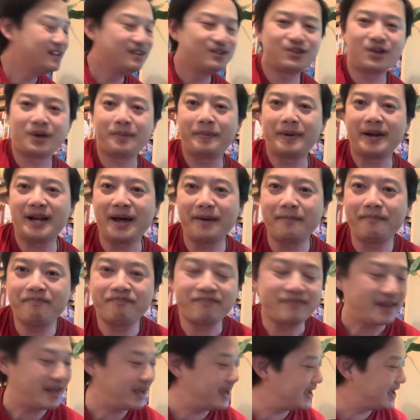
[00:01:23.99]
top it
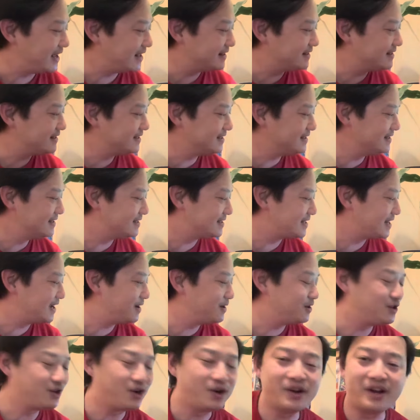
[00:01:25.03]
up, and since
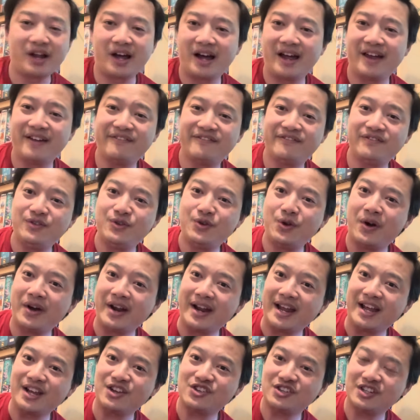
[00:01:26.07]
day dot, I've not
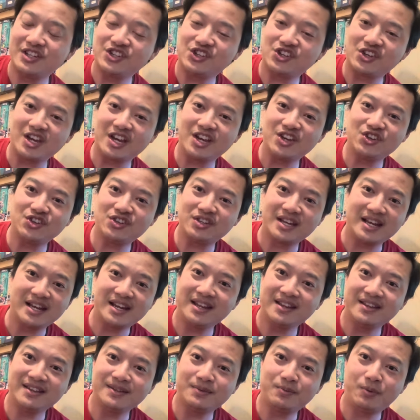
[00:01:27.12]
actually changed any
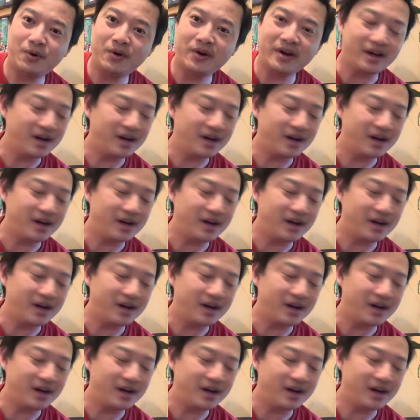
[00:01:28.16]
of this water.